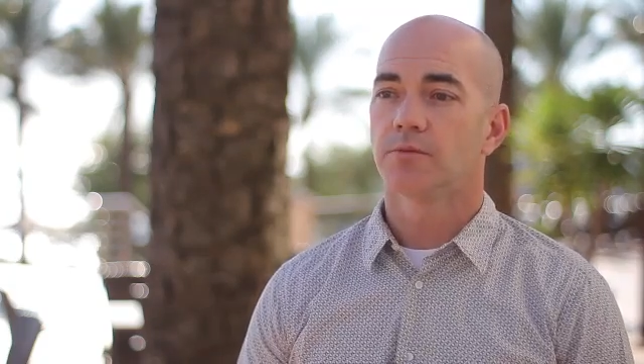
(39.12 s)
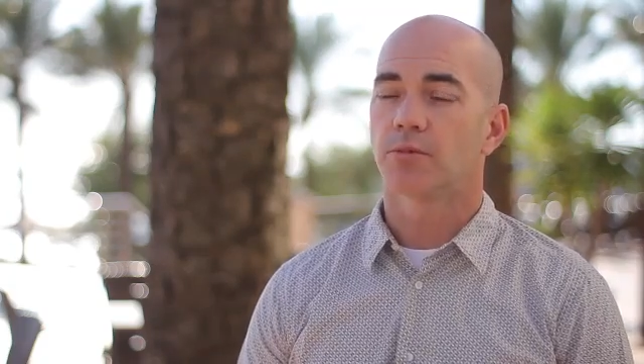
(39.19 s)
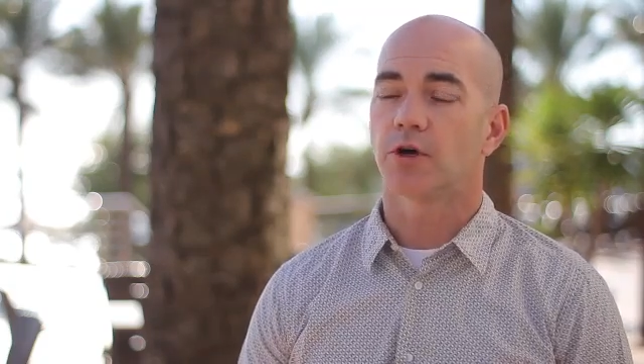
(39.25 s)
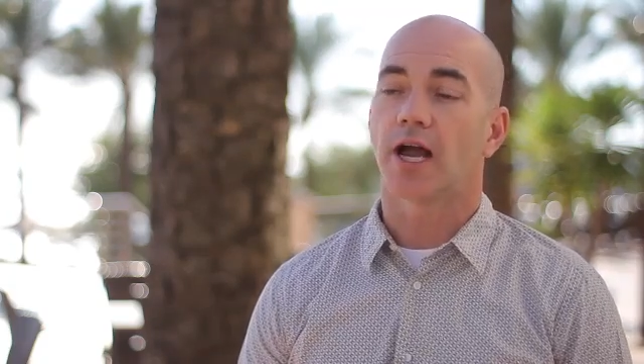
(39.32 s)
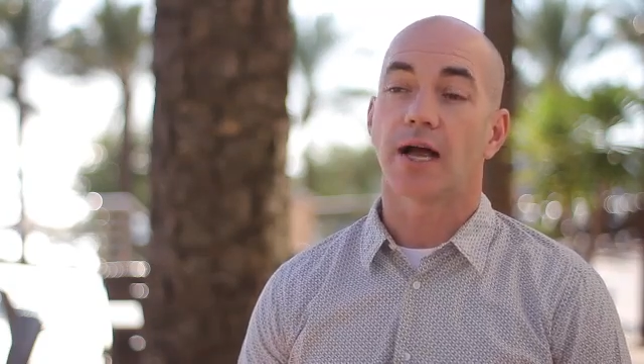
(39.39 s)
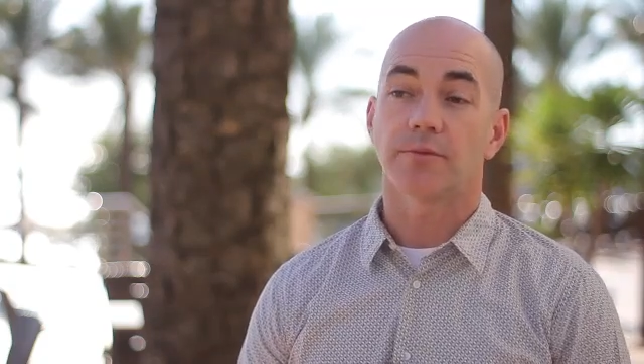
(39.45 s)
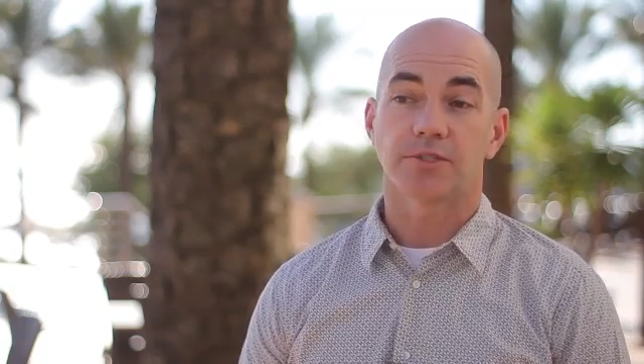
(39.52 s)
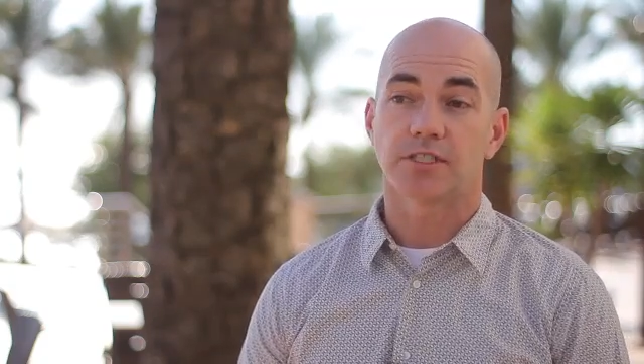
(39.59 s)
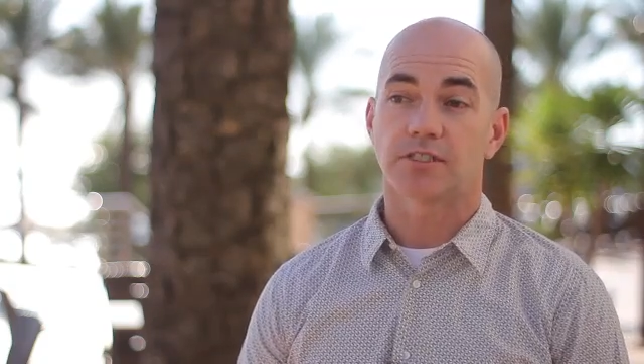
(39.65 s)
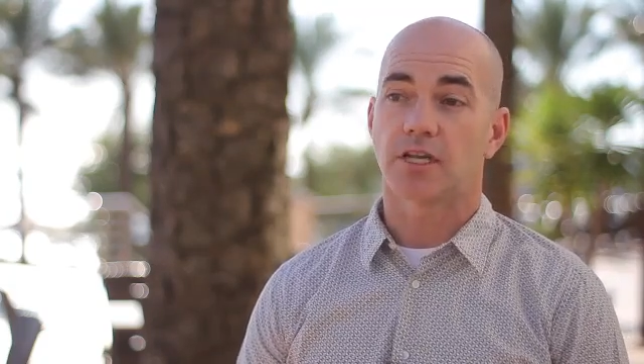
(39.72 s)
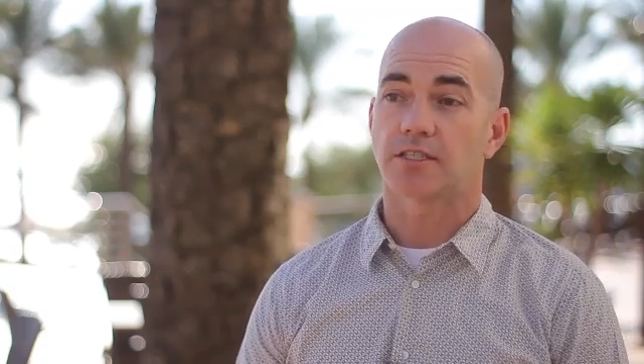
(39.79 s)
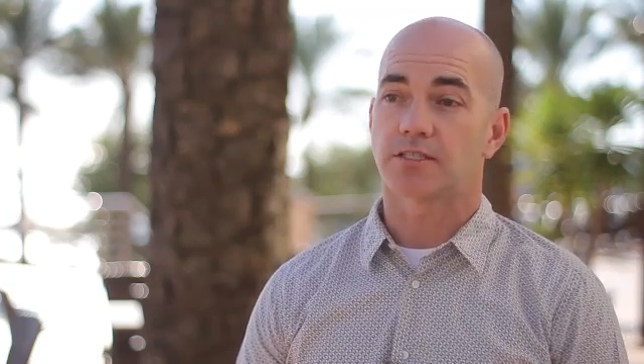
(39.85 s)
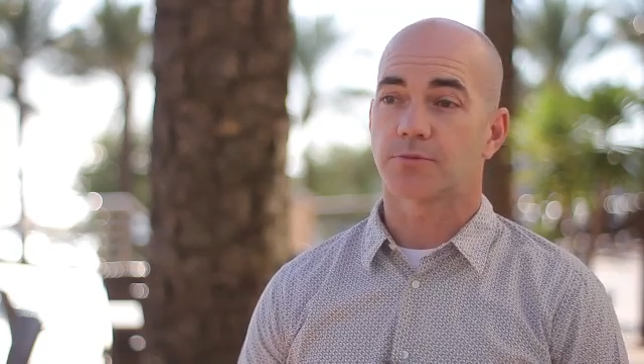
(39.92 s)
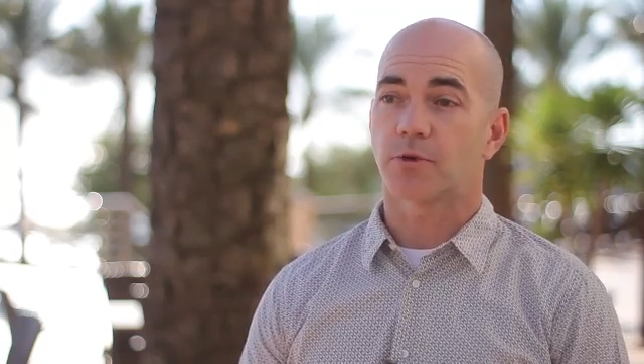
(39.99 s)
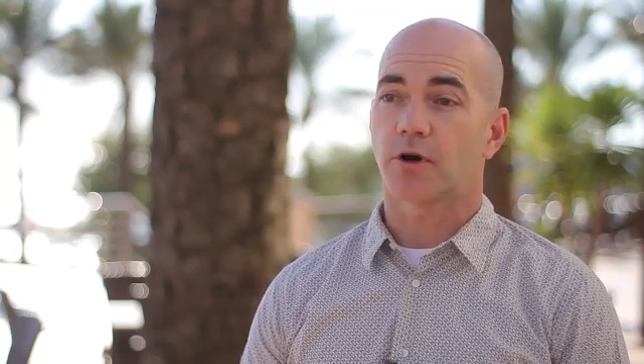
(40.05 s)
perhaps it's
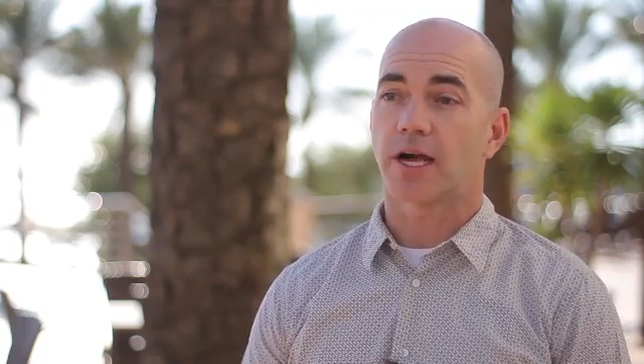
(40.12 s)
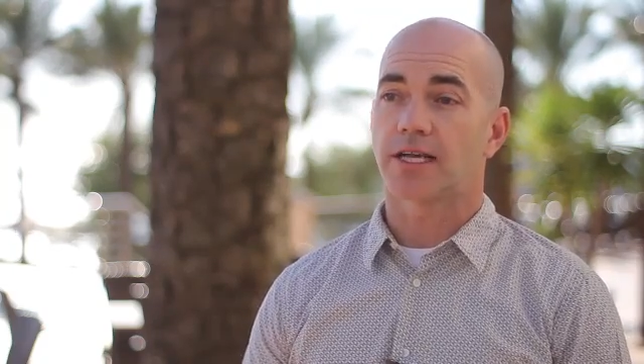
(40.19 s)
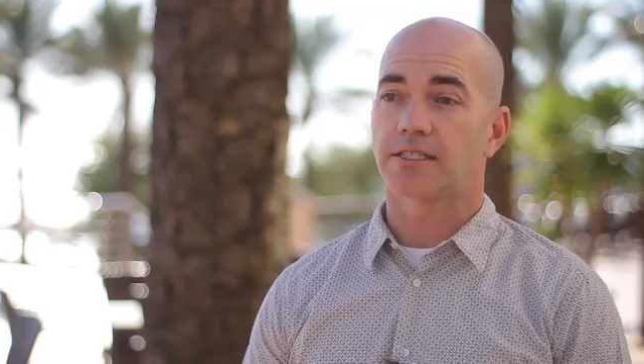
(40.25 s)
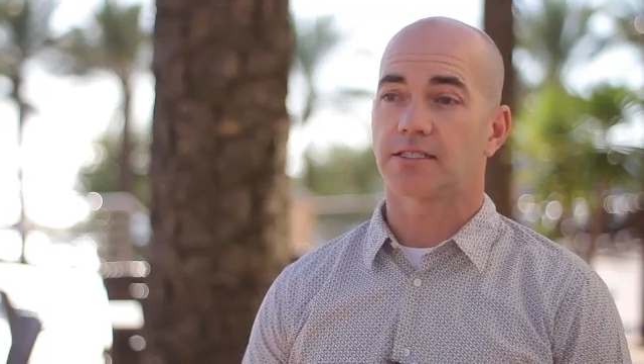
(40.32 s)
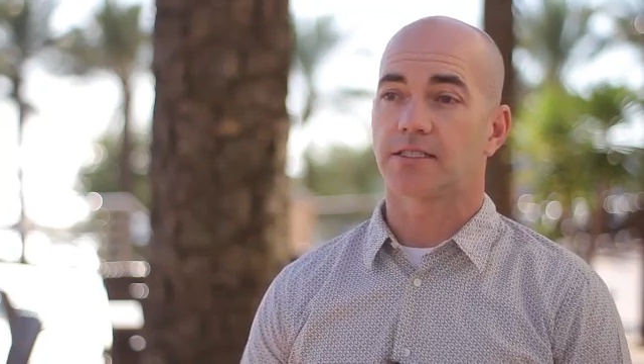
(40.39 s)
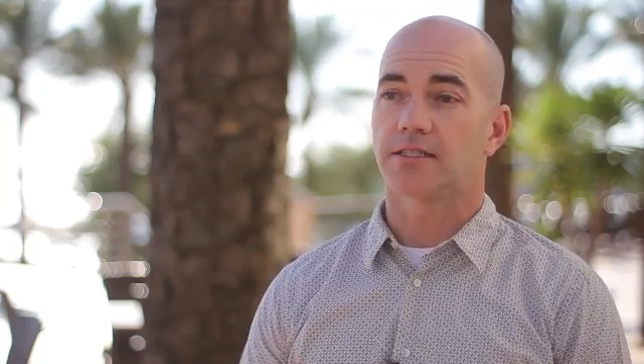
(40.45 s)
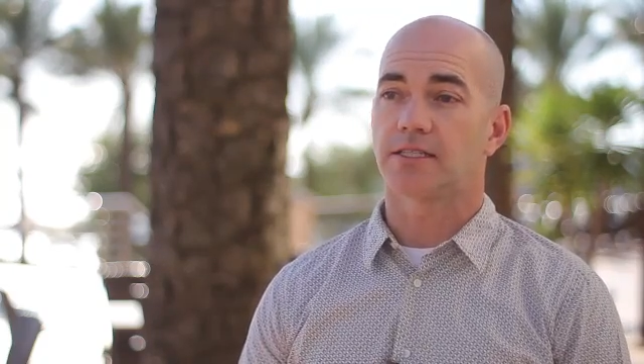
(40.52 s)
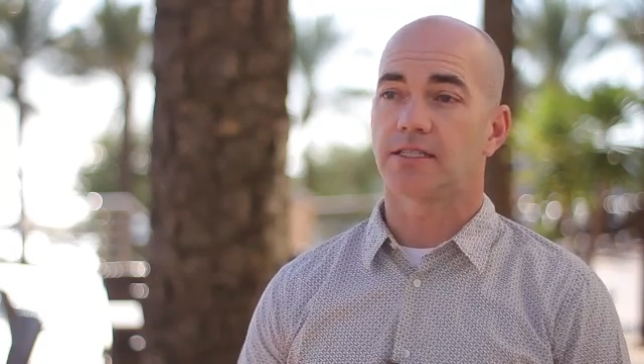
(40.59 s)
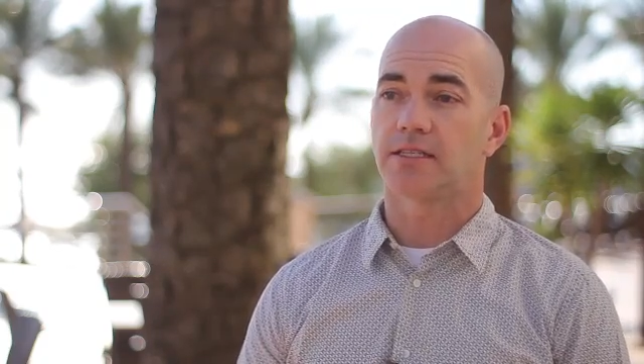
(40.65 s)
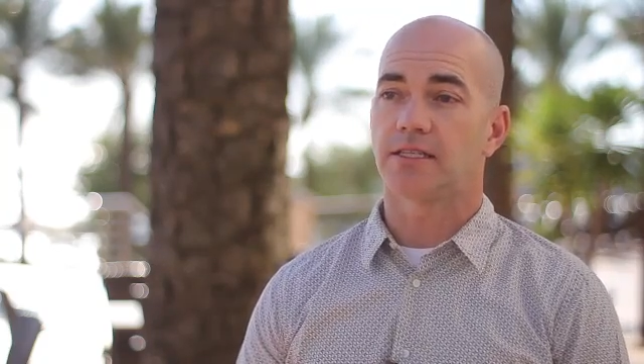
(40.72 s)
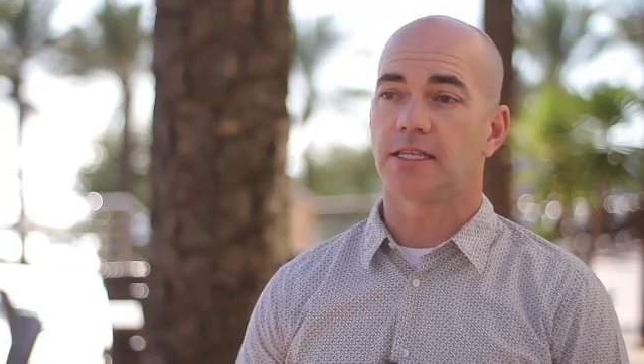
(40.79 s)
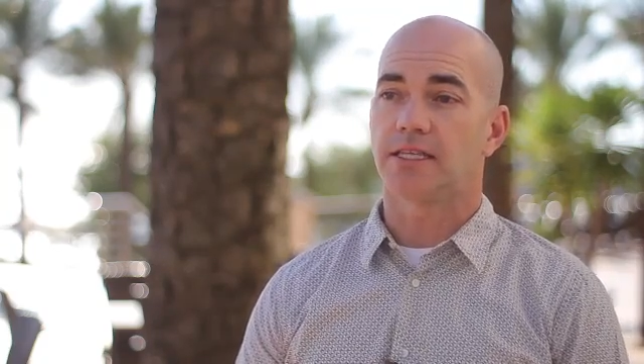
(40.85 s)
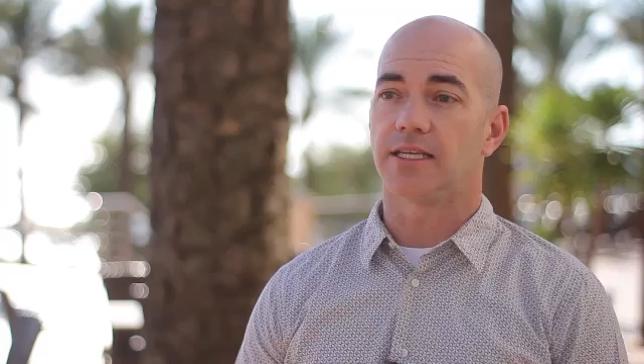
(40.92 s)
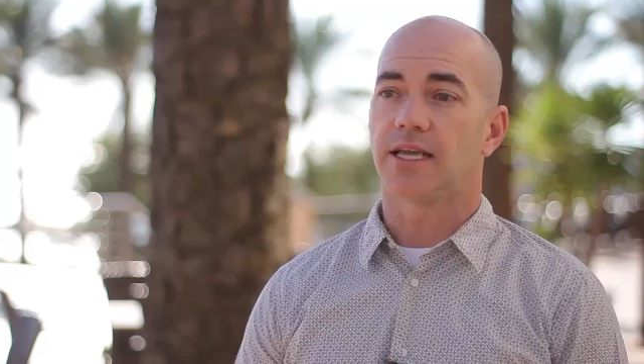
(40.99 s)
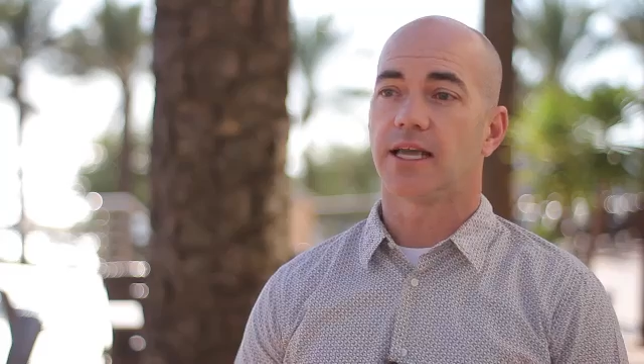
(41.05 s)
not surprising that
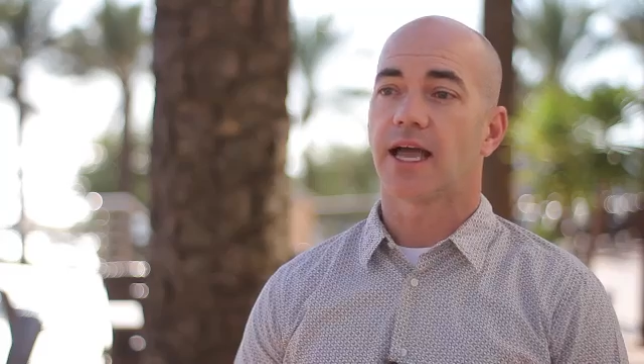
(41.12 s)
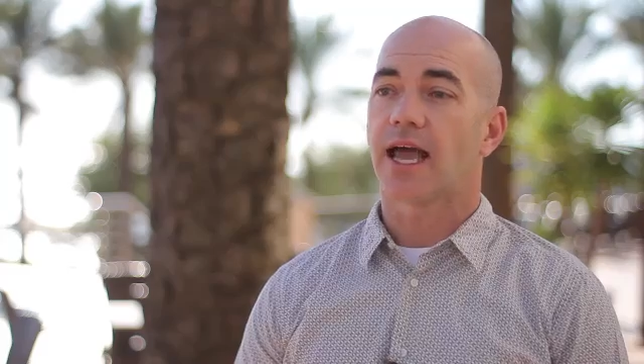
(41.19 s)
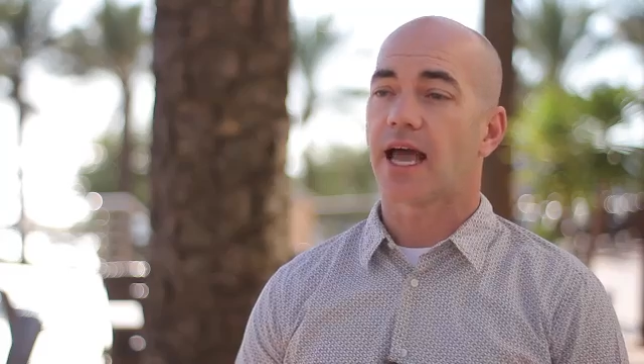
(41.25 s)
the